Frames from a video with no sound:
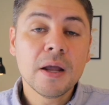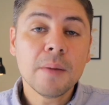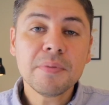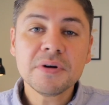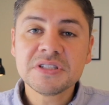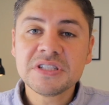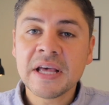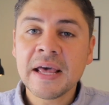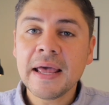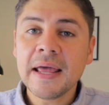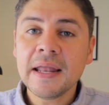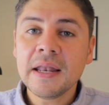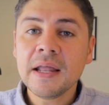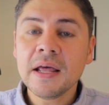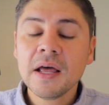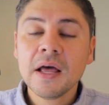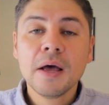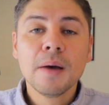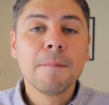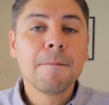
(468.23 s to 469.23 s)
Number
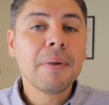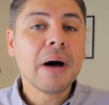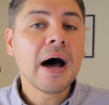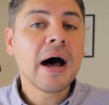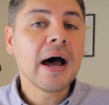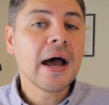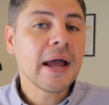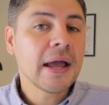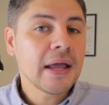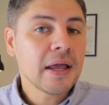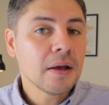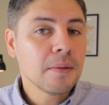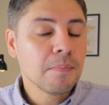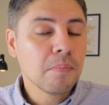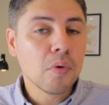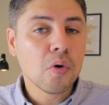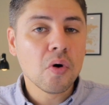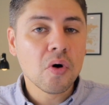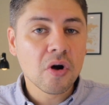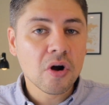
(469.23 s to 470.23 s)
ten, buy
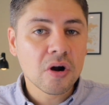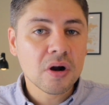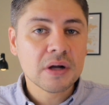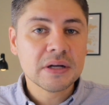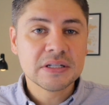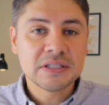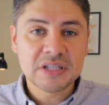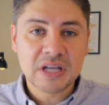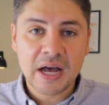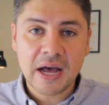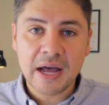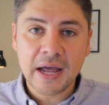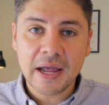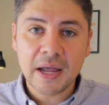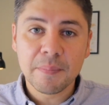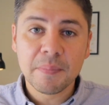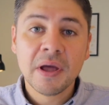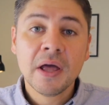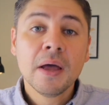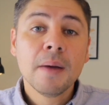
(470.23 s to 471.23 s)
more
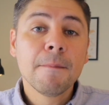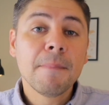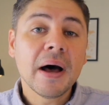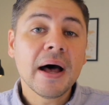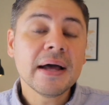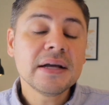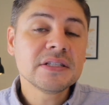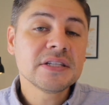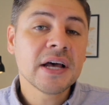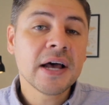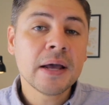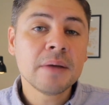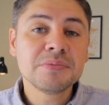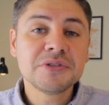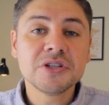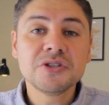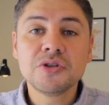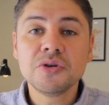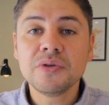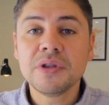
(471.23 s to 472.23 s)
time. Buy time
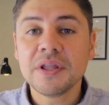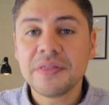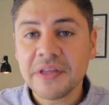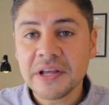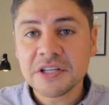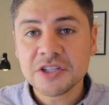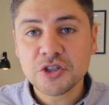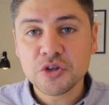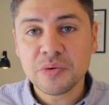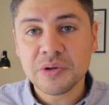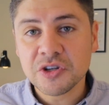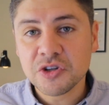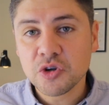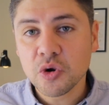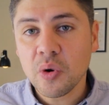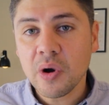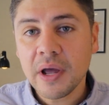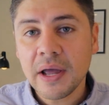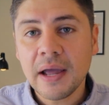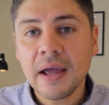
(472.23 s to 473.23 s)
to do the things you
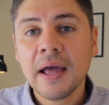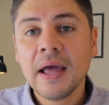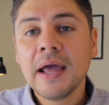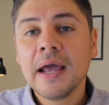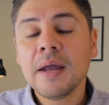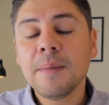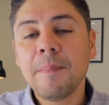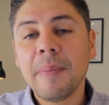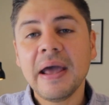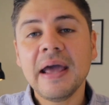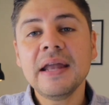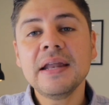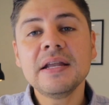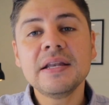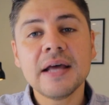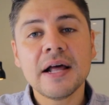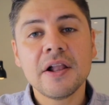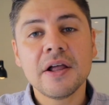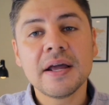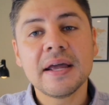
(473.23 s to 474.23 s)
enjoy and pay to
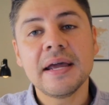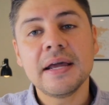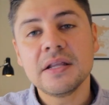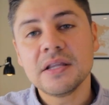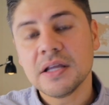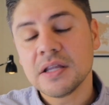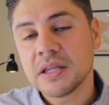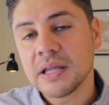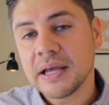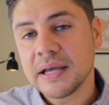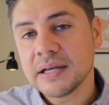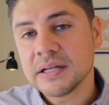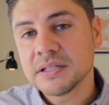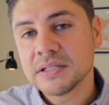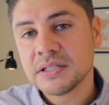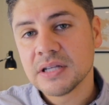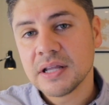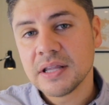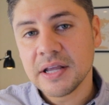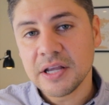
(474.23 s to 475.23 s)
delegate the
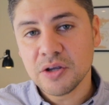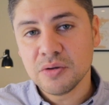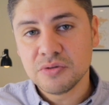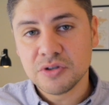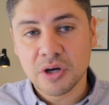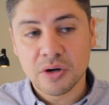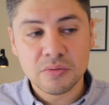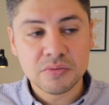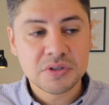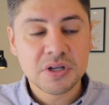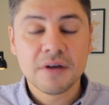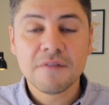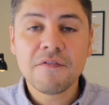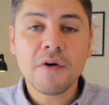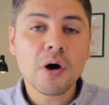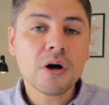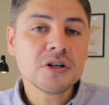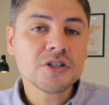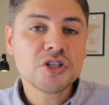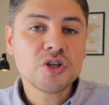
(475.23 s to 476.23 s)
things that you don't.
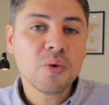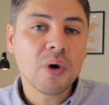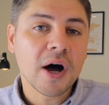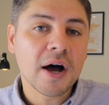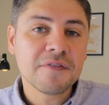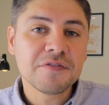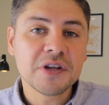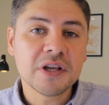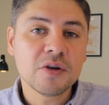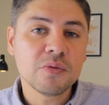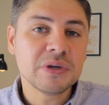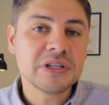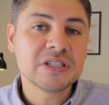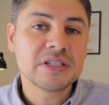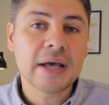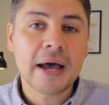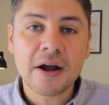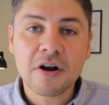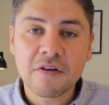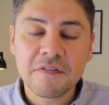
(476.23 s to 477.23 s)
Far too often, we
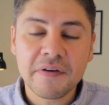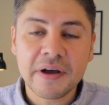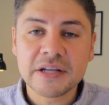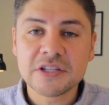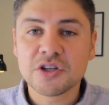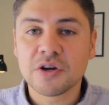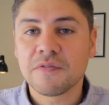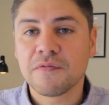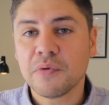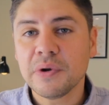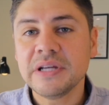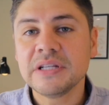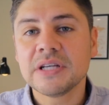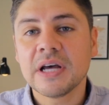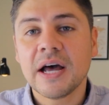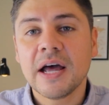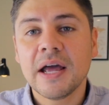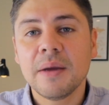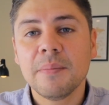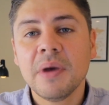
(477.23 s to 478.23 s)
sacrifice our free
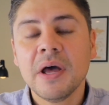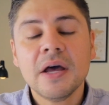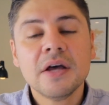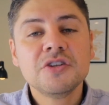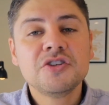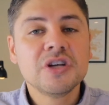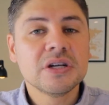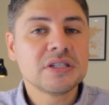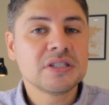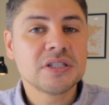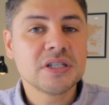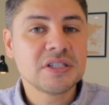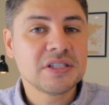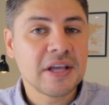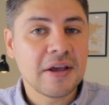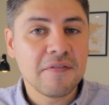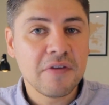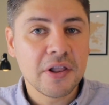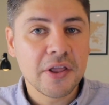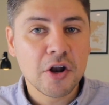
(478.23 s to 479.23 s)
time just to
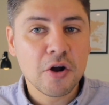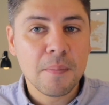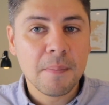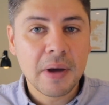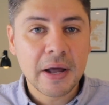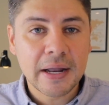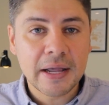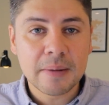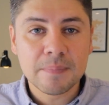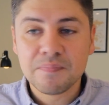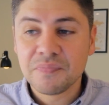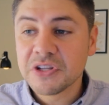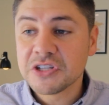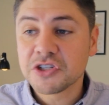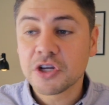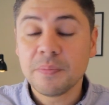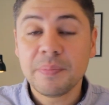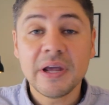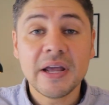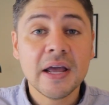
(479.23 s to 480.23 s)
save a little money. This
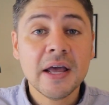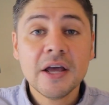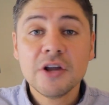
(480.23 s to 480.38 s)
could be